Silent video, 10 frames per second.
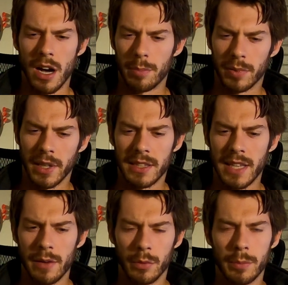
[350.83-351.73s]
plate
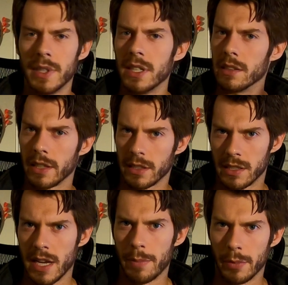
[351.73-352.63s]
that would be in like the
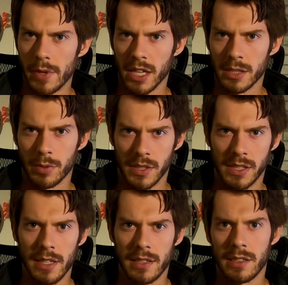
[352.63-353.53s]
Tempo Next
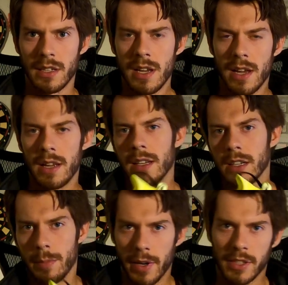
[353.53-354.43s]
Percent in
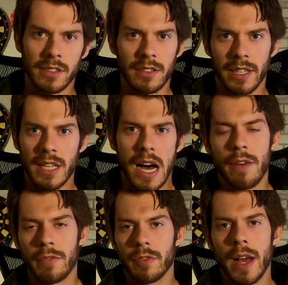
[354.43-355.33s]
comparison to like the
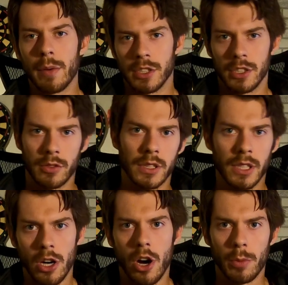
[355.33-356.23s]
Alpha Fly, which is using
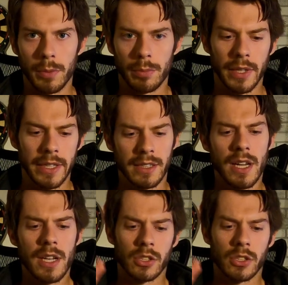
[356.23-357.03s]
the carbon plate.